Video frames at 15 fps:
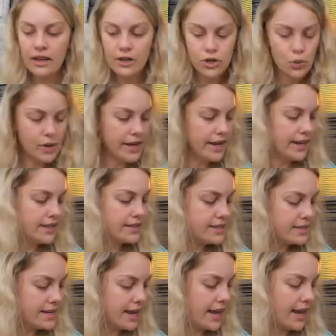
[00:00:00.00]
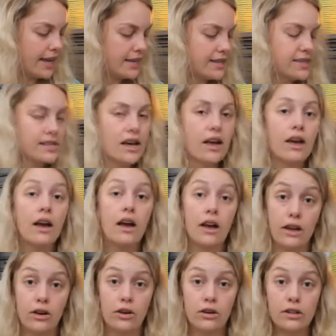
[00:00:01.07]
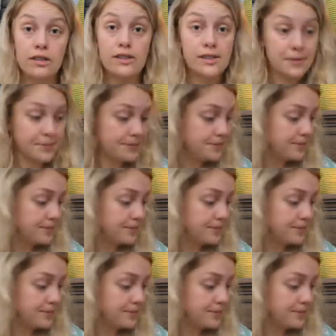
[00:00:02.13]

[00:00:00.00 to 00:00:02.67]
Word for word: Tweens, teens, adults.